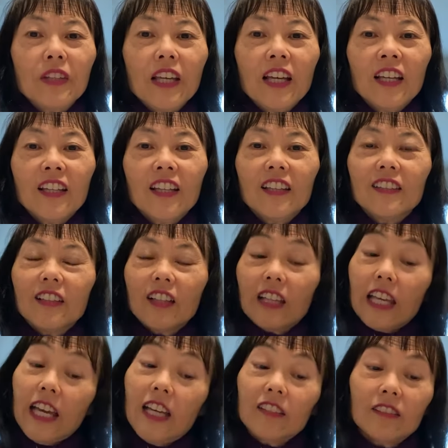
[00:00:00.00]
And
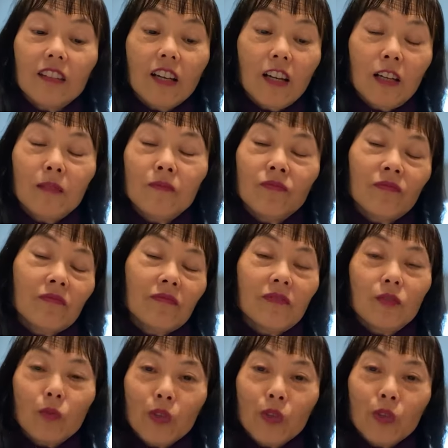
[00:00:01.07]
again,